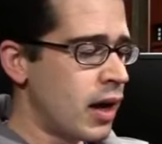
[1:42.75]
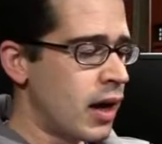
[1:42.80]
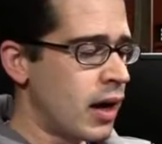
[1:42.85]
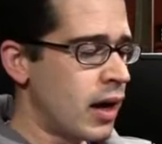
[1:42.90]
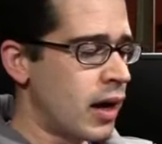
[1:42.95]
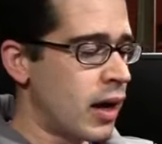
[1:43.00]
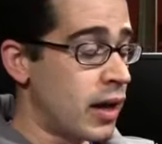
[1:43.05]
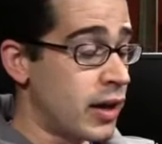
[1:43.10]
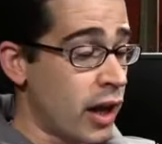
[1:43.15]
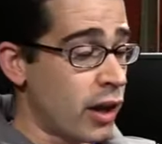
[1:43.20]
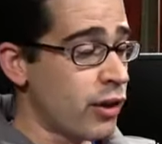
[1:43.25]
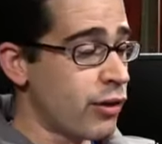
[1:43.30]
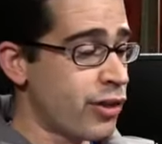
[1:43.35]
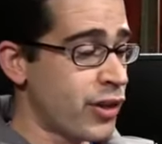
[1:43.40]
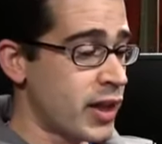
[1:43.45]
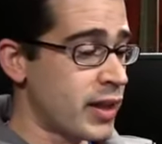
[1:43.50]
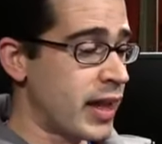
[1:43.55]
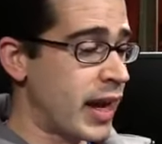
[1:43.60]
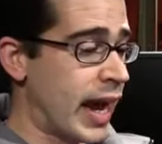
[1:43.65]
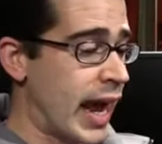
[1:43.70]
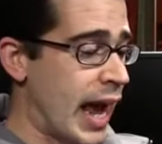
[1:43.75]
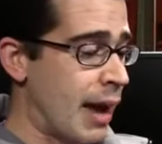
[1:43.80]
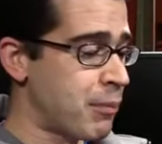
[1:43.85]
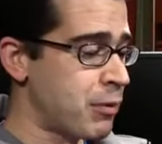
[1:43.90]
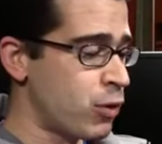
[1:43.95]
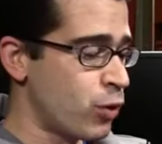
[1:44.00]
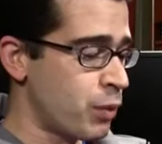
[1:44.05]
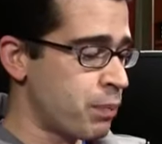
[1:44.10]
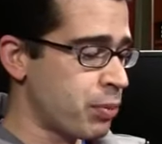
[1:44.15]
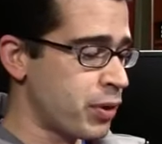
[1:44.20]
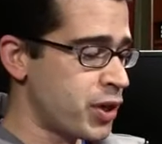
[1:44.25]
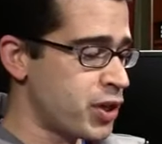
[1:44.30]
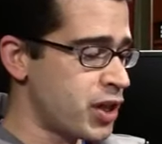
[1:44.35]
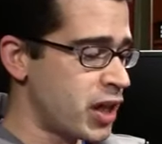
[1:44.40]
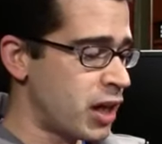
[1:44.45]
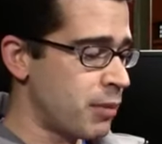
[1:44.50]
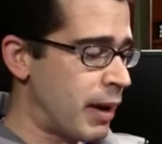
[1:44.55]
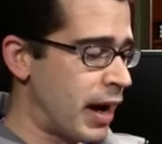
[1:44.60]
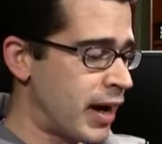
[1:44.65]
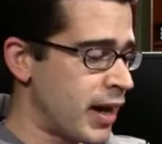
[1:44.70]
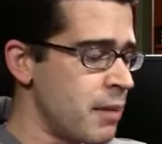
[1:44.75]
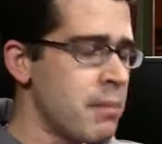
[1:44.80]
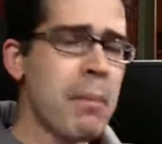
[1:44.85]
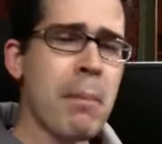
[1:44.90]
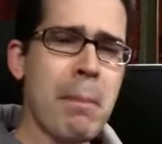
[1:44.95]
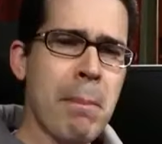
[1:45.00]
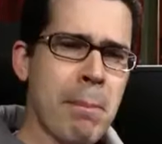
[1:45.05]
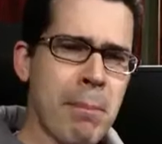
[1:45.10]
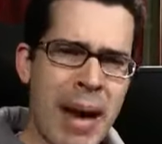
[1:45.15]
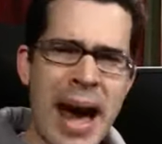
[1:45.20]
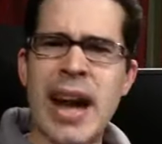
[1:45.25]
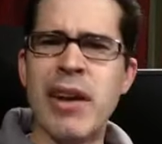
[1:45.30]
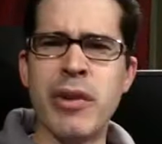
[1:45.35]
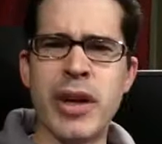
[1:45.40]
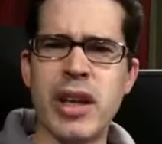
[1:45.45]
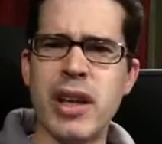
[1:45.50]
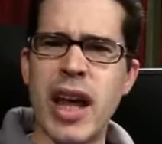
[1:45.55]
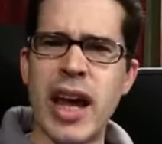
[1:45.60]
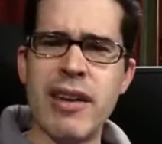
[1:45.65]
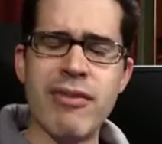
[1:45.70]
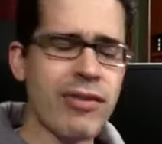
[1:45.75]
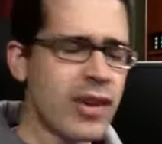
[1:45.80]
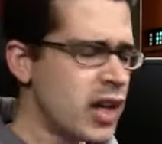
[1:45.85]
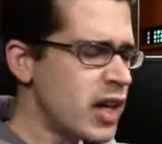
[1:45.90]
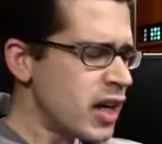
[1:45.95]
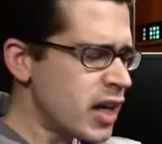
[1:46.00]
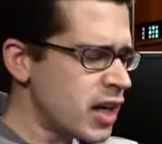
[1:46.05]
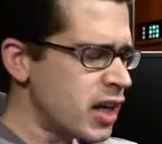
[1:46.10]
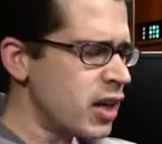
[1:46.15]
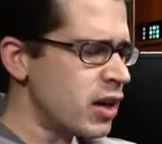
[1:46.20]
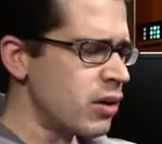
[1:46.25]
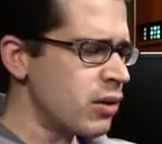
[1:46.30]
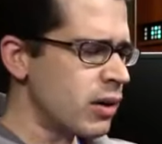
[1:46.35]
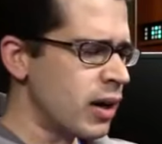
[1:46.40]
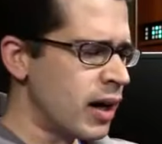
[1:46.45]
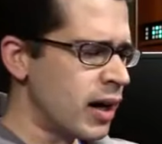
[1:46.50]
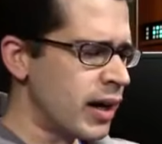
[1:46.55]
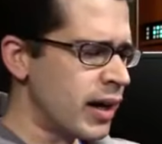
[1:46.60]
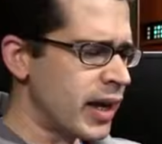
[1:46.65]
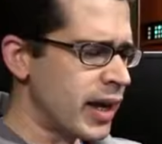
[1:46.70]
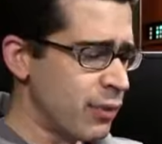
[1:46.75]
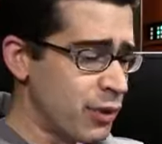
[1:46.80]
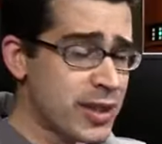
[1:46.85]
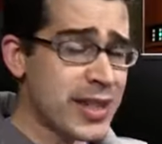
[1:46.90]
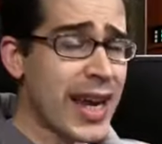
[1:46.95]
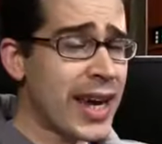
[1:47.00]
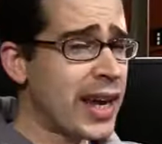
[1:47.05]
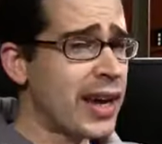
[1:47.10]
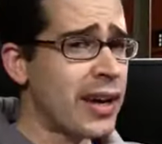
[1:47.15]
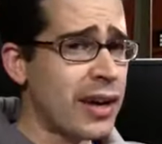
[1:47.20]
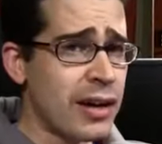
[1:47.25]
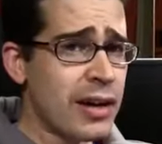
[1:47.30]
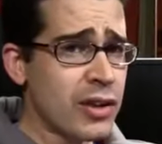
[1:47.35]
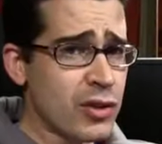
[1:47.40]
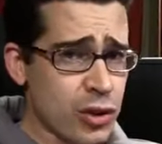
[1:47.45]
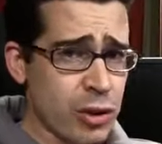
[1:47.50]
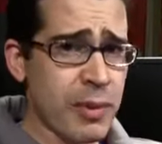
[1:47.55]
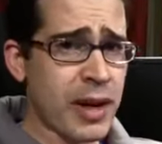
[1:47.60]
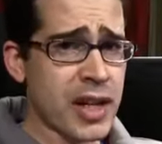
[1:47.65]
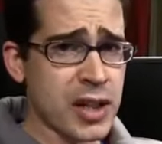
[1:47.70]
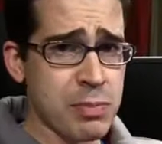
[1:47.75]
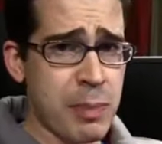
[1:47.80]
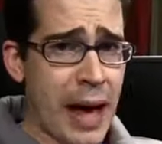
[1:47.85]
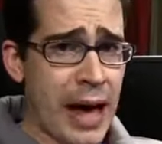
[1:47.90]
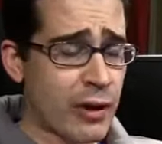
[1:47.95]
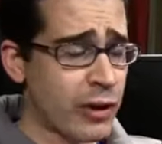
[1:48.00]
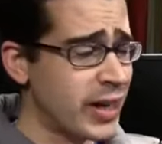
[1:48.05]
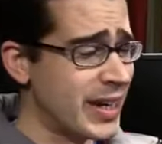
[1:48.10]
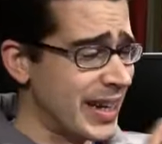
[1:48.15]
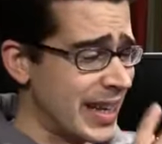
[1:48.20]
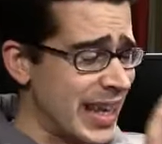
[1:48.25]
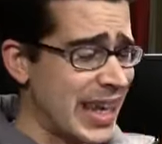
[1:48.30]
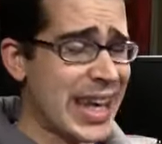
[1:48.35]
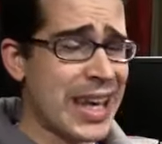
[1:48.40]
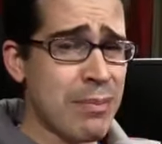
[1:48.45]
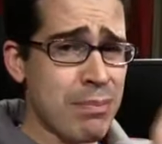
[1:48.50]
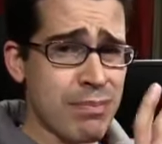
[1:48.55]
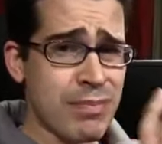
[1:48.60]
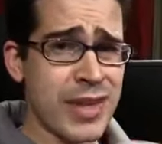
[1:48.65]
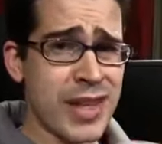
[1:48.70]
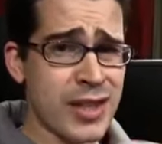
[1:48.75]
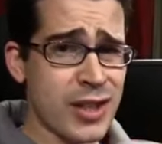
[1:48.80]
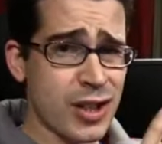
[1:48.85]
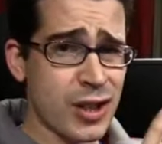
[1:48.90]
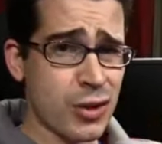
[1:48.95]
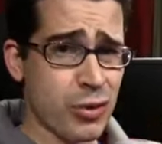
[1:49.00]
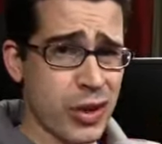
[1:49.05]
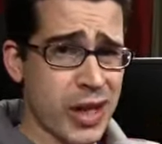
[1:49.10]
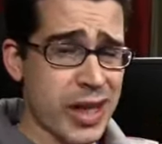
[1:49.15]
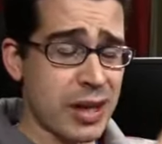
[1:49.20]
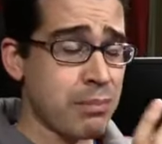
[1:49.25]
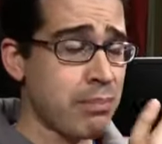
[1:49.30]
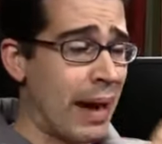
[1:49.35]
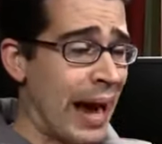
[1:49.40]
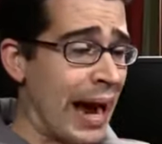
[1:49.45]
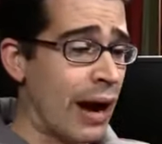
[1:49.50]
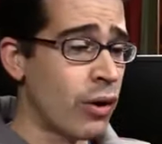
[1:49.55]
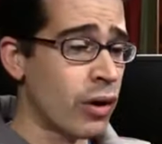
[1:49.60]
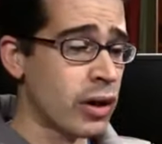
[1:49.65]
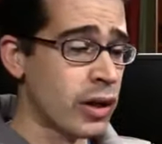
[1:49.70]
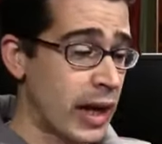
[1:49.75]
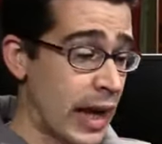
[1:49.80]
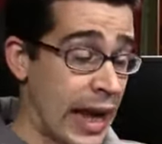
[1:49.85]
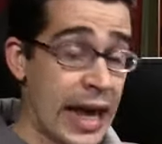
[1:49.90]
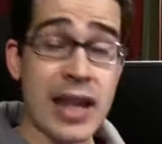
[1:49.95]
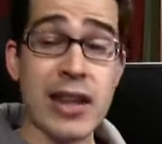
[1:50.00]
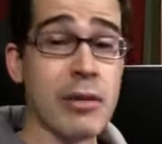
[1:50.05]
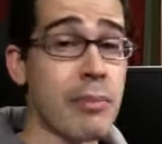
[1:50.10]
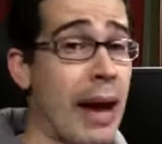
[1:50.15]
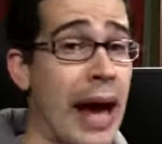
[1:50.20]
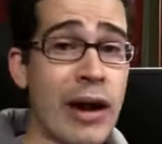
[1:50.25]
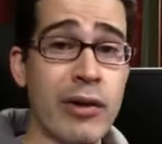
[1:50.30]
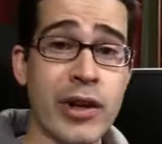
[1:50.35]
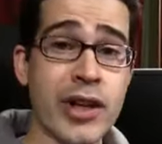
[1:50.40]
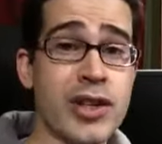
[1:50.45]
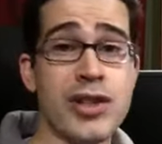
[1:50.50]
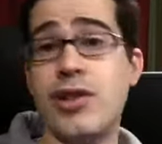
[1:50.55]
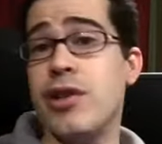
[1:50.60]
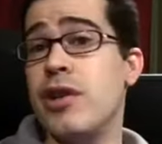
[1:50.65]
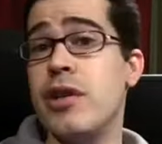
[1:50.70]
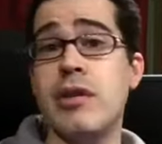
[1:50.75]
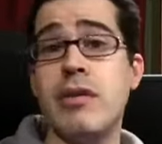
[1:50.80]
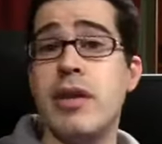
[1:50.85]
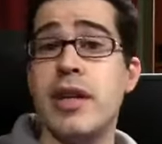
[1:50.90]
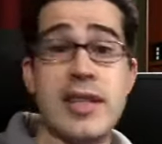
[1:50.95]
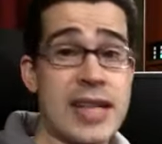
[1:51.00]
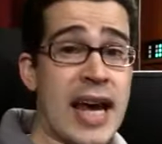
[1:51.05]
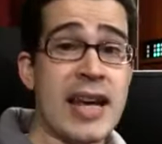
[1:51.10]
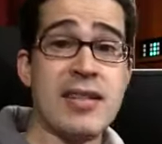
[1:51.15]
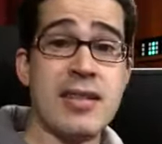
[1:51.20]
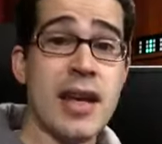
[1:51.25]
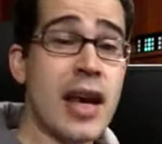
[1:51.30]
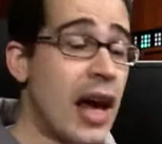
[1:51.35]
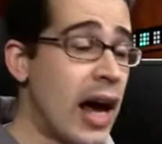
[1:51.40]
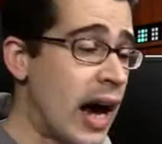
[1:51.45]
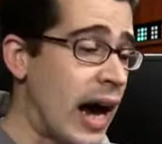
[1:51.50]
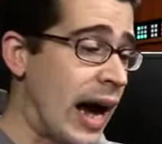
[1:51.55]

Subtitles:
Another thing that I happen to appreciate about it, battery life. You know, it would take a tremendous battery to keep this screen powered, and the battery stood the test.